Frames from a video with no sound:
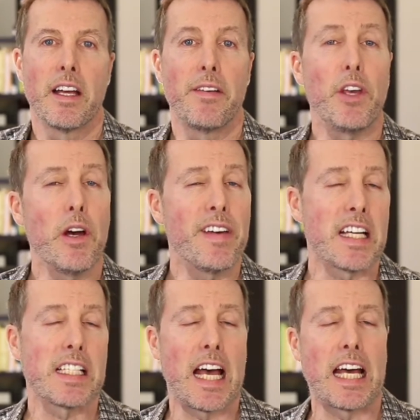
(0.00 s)
If you have
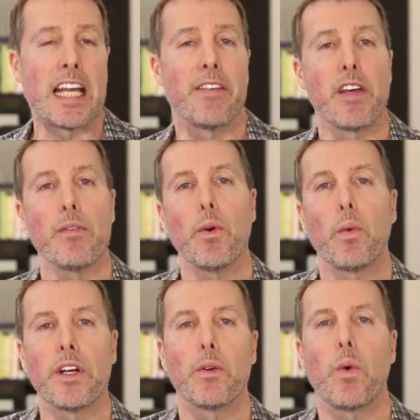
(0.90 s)
anxiety, have you ever
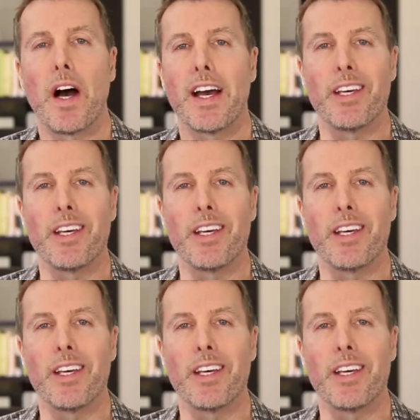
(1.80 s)
wondered why